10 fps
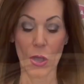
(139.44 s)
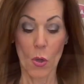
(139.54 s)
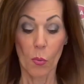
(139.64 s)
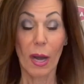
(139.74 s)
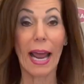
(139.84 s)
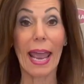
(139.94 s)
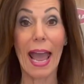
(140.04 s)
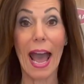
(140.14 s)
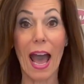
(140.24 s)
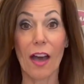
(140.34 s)
What I
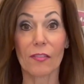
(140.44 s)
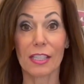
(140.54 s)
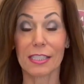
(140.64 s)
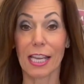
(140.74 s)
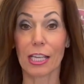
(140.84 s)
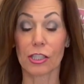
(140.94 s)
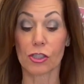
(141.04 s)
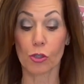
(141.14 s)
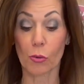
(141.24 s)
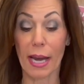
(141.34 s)
have is a
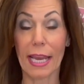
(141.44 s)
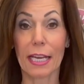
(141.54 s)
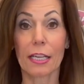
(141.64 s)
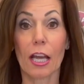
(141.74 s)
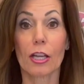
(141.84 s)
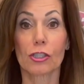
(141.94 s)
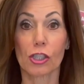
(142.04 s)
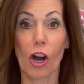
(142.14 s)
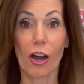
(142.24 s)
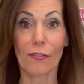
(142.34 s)
drained
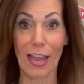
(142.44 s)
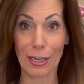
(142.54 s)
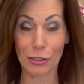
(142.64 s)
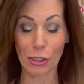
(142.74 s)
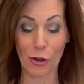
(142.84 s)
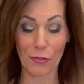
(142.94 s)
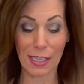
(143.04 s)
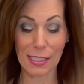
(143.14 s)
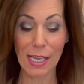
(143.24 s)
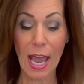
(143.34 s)
jar of
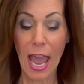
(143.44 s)
anchovies,